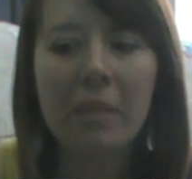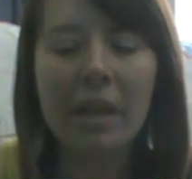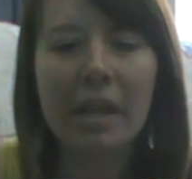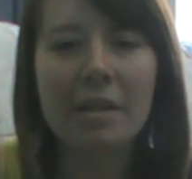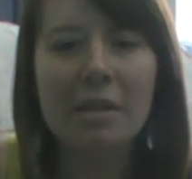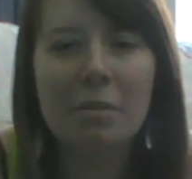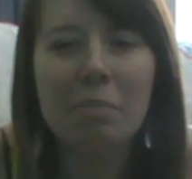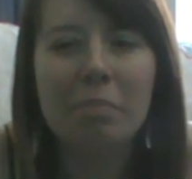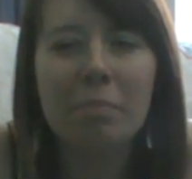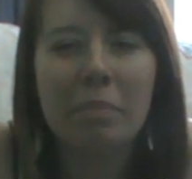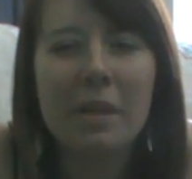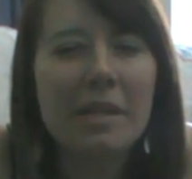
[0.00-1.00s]
I guess,
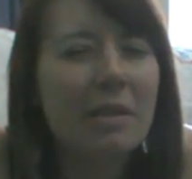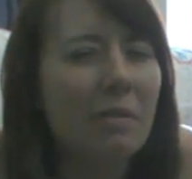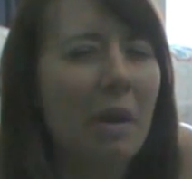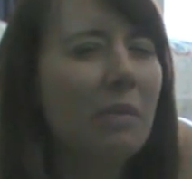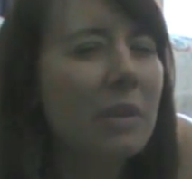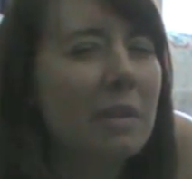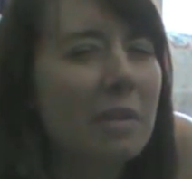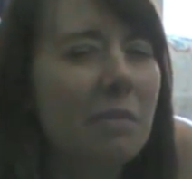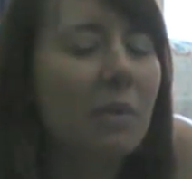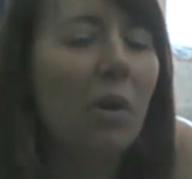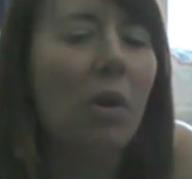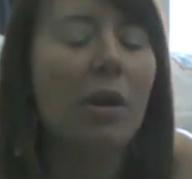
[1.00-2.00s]
piece of evidence
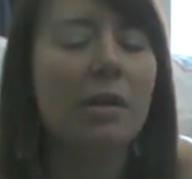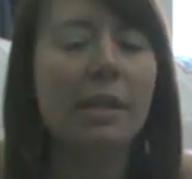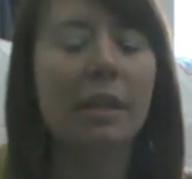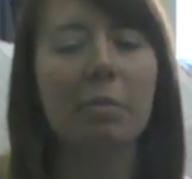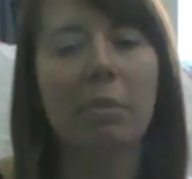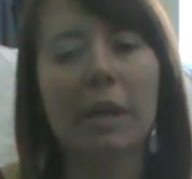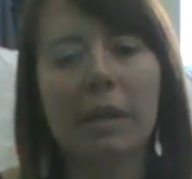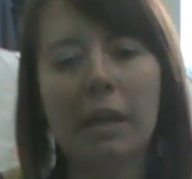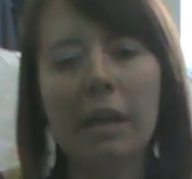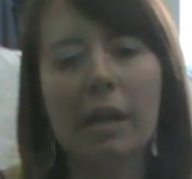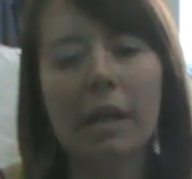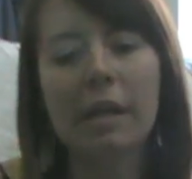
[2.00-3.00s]
for a haunting, but
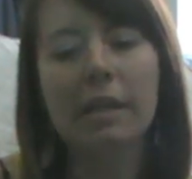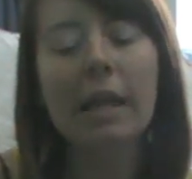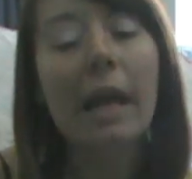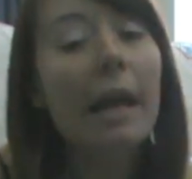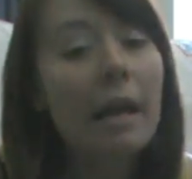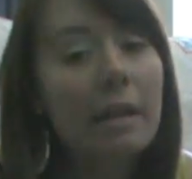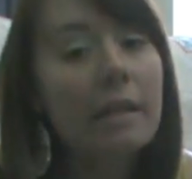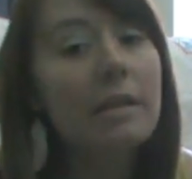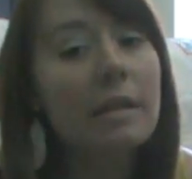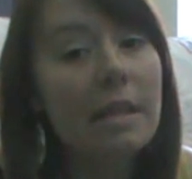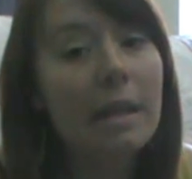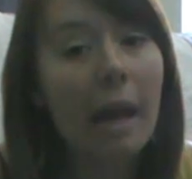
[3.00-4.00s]
it can
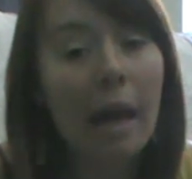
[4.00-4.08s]
indeed